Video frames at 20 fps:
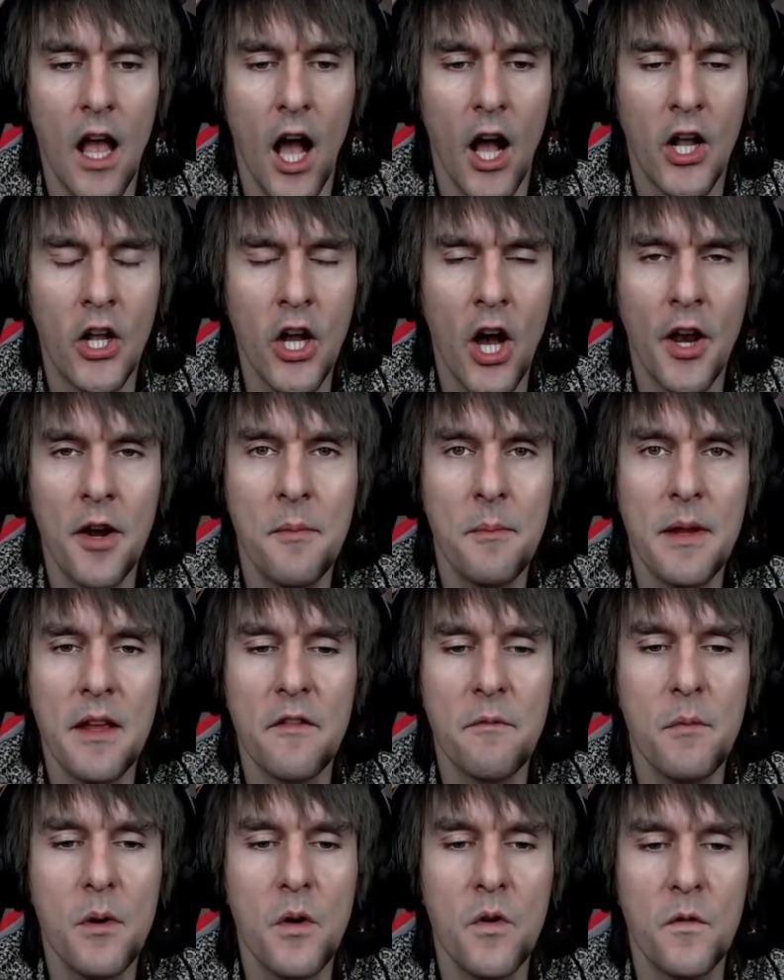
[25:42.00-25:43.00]
Economy
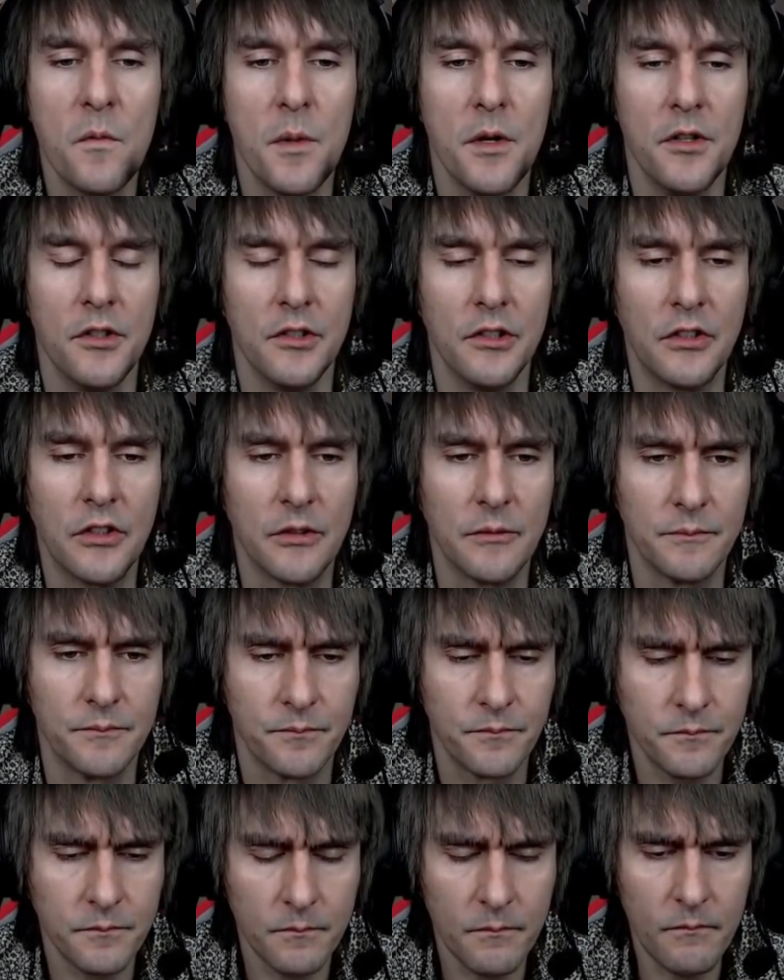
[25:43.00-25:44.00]
of movements,
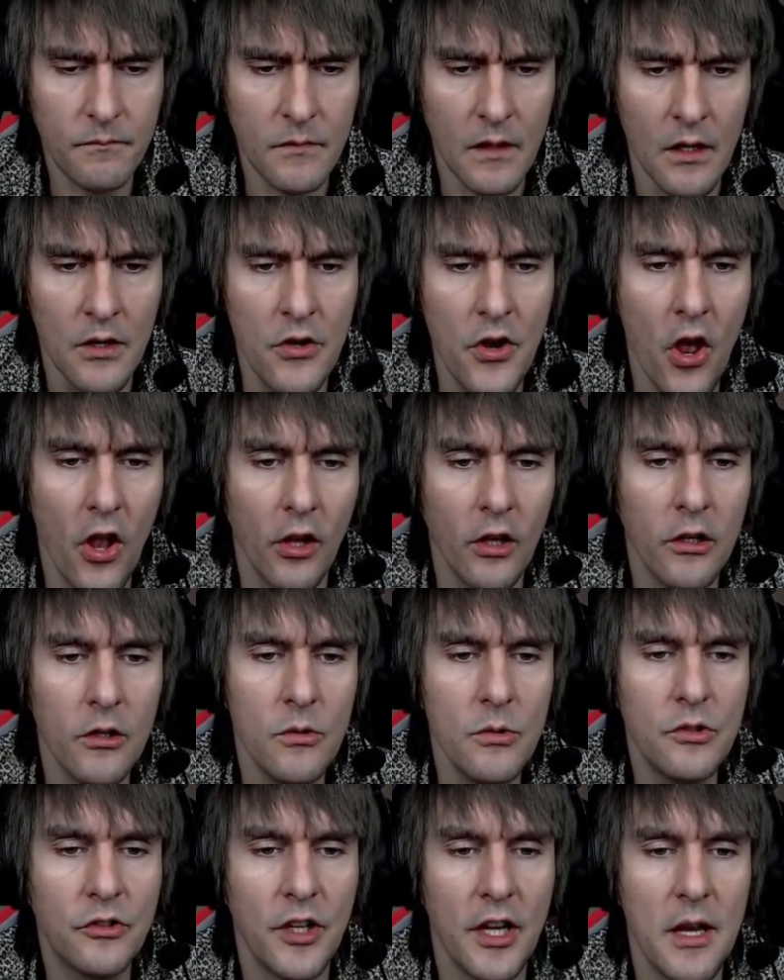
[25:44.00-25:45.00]
not
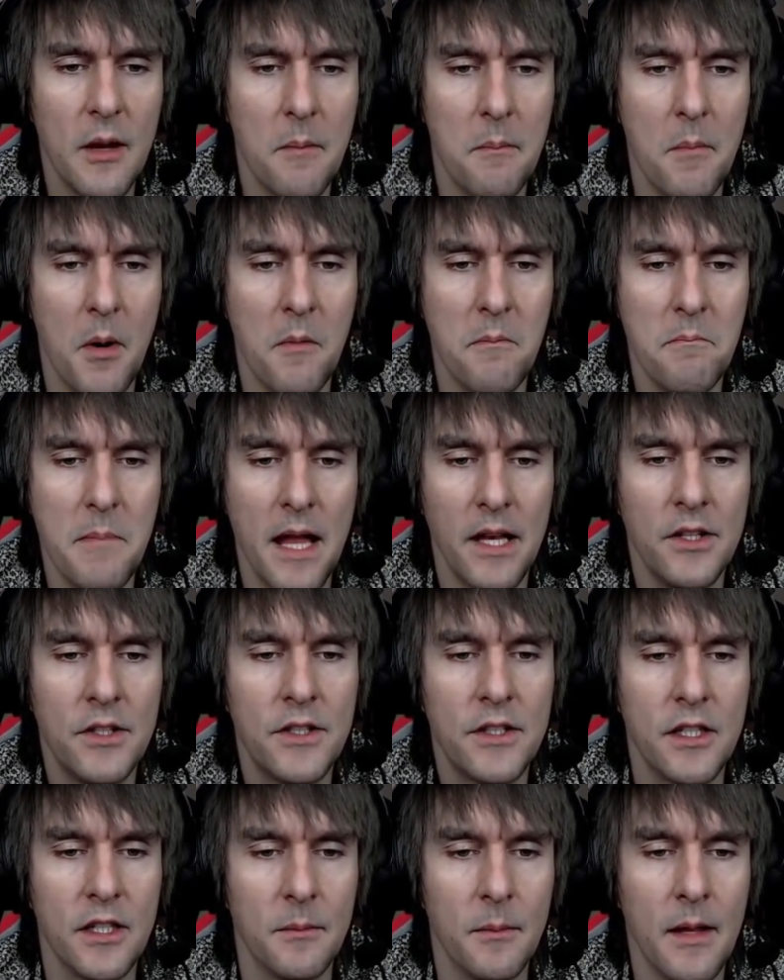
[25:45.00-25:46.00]
losing
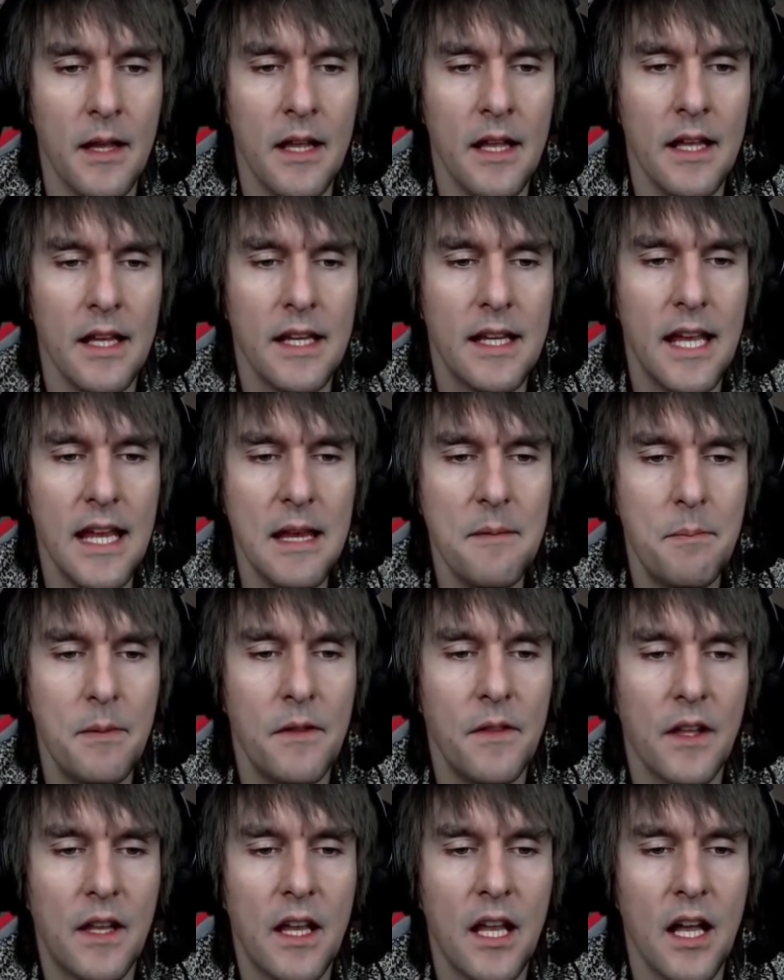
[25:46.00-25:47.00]
momentum,
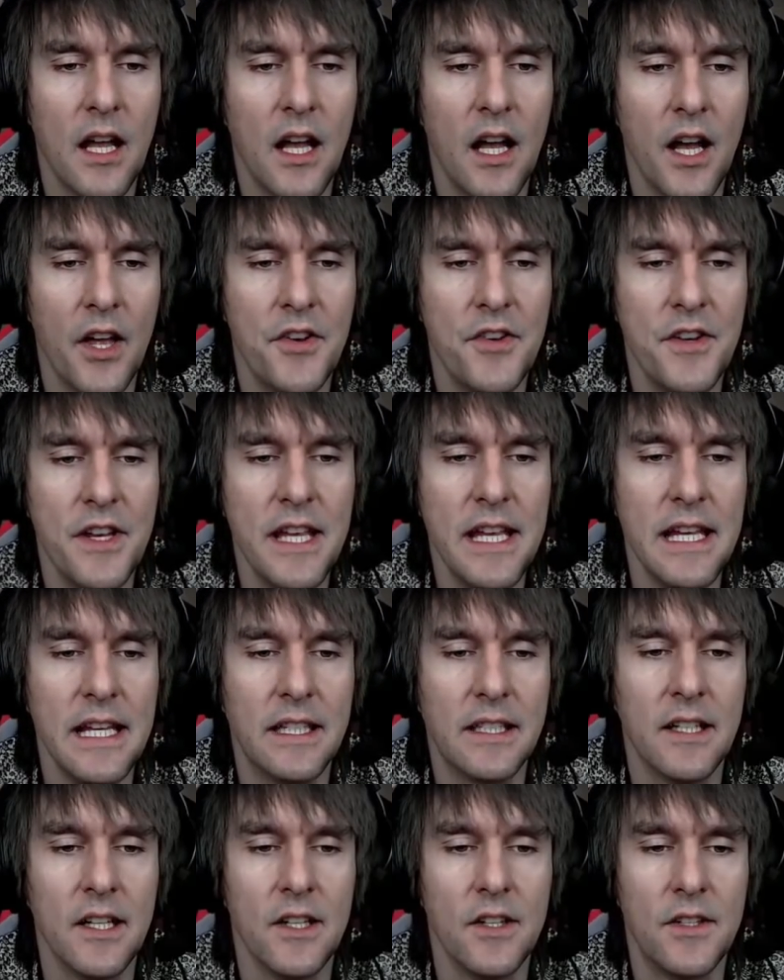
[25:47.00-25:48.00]
keeping the car
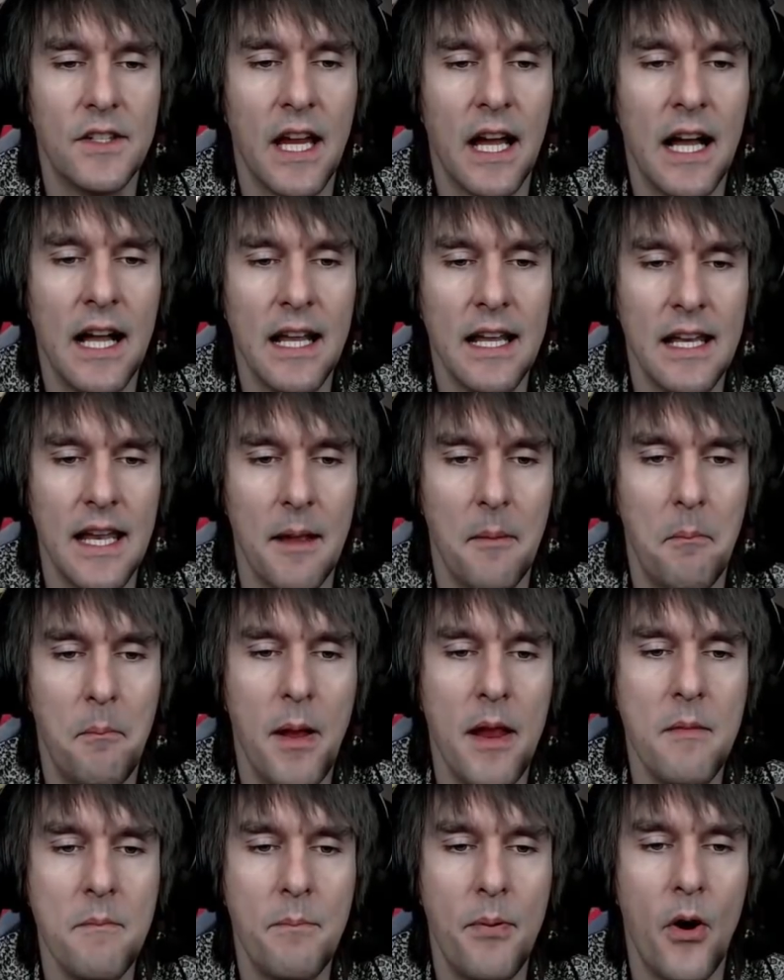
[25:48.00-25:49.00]
neat, tidy,
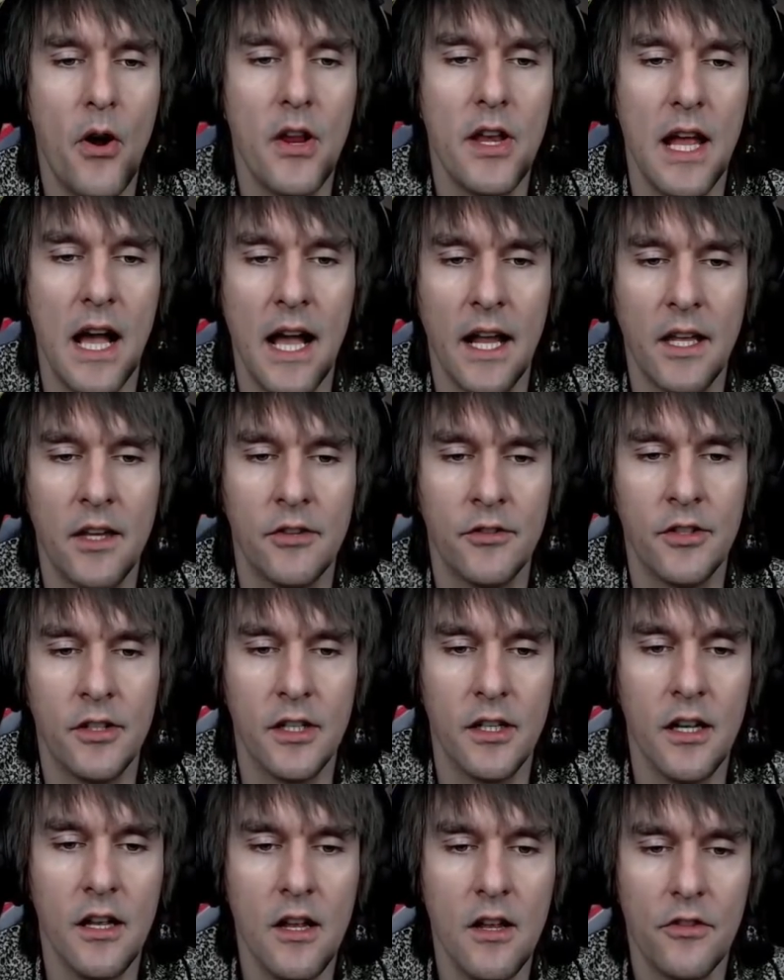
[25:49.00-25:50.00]
pinpoint
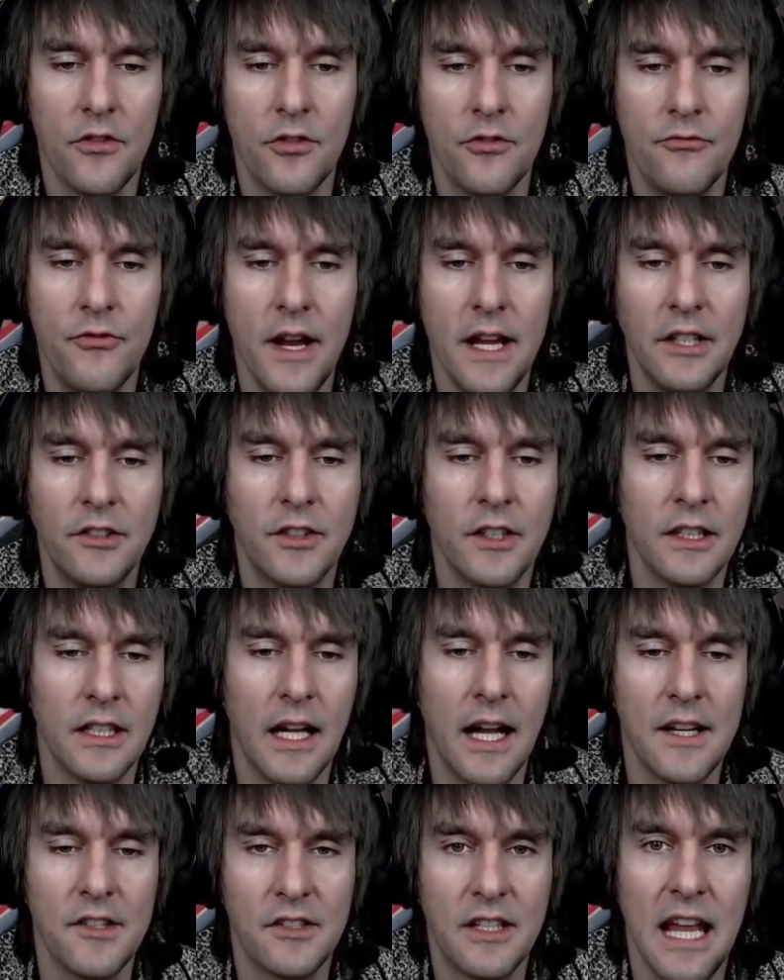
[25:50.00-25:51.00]
accurate, the racing
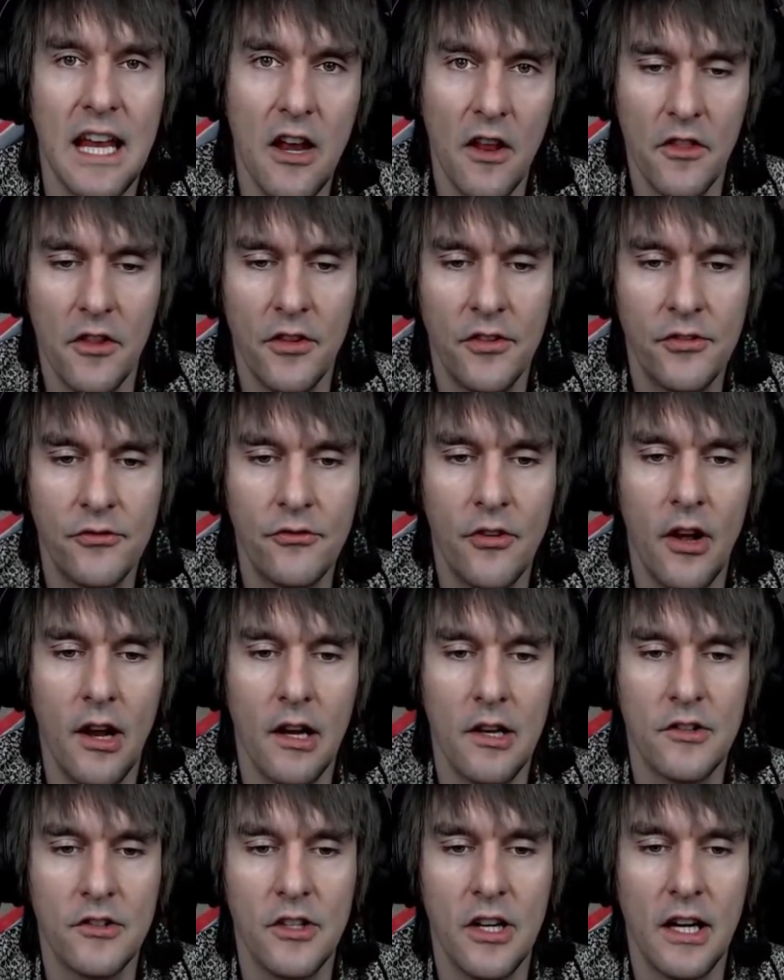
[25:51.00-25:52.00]
lines, getting on the
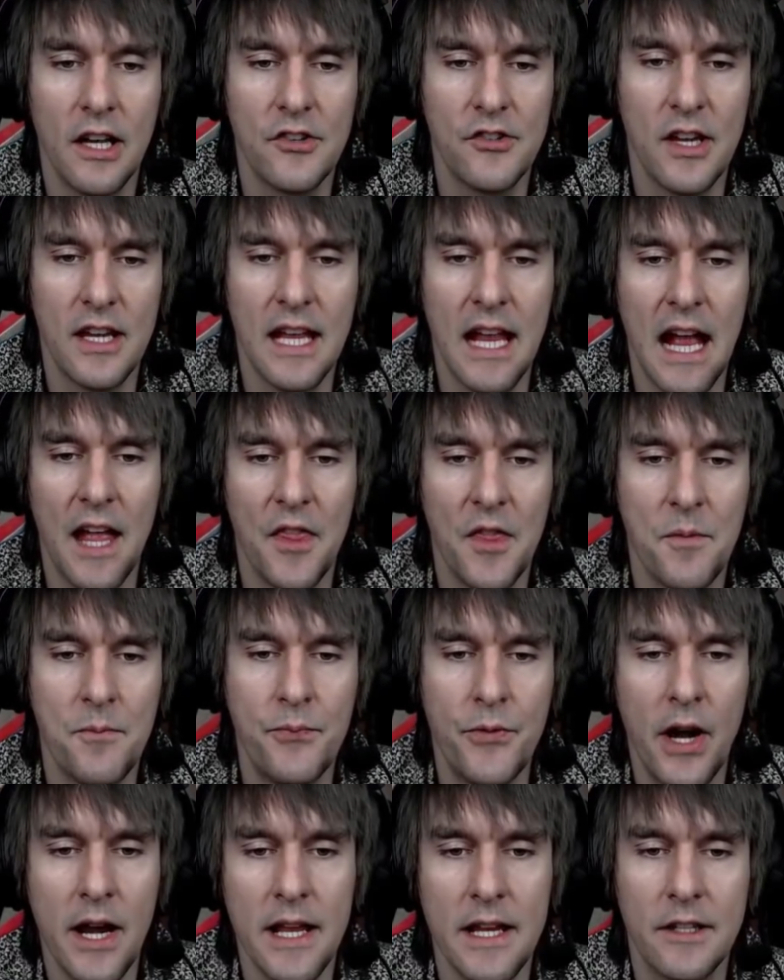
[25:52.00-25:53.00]
throttle as early as you can, the
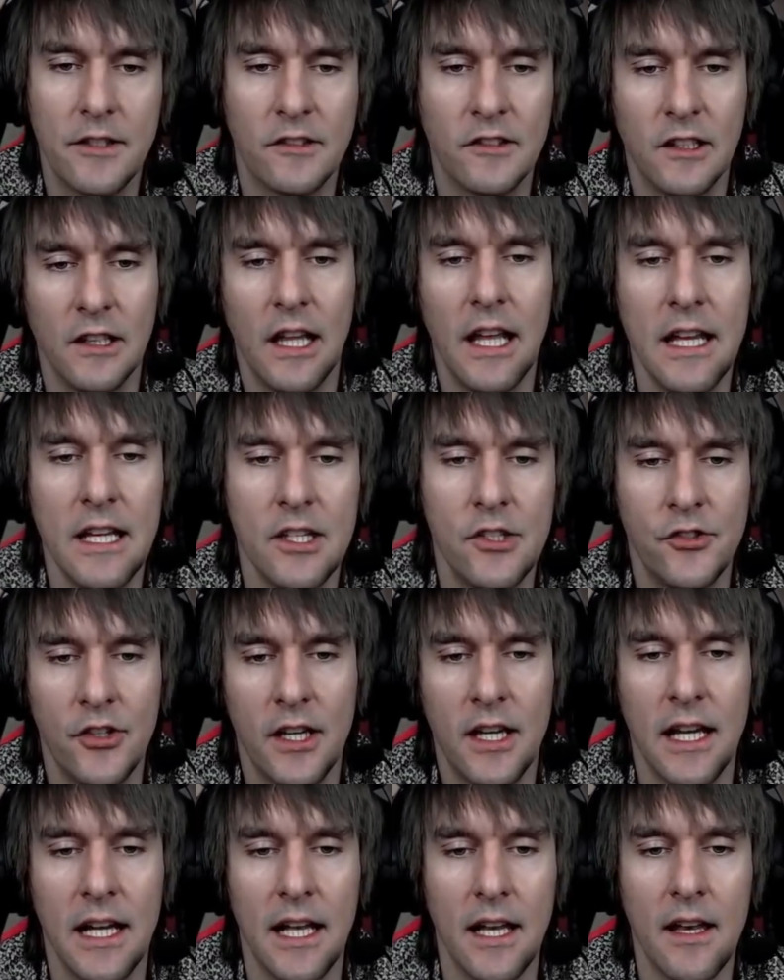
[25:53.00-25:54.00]
brakes as late as you
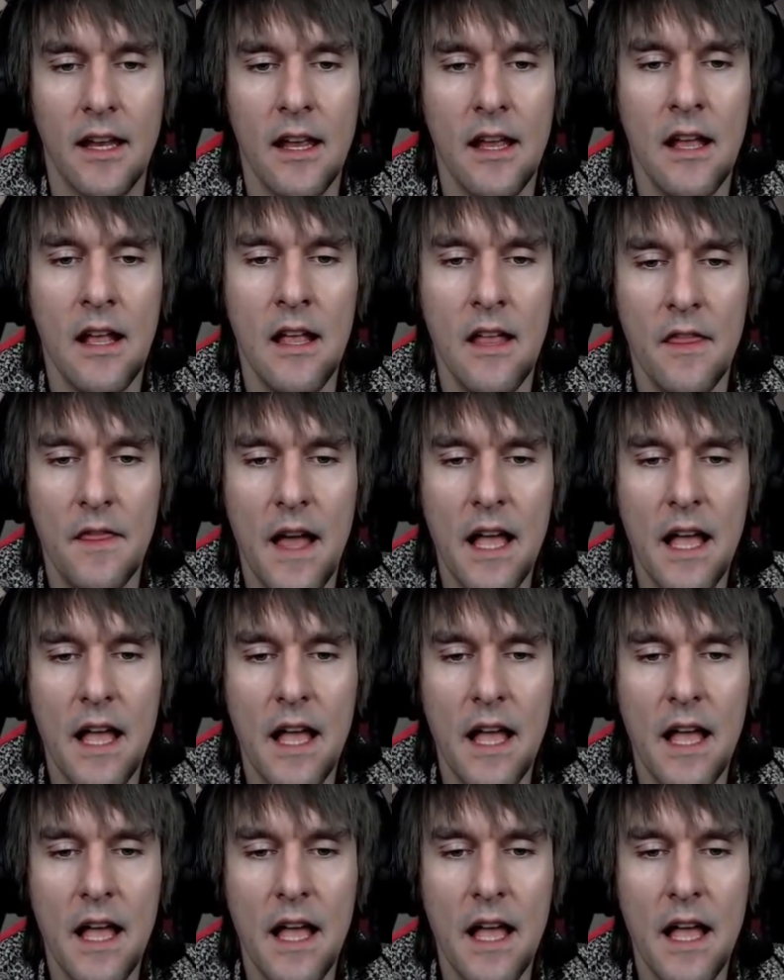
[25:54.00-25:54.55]
can.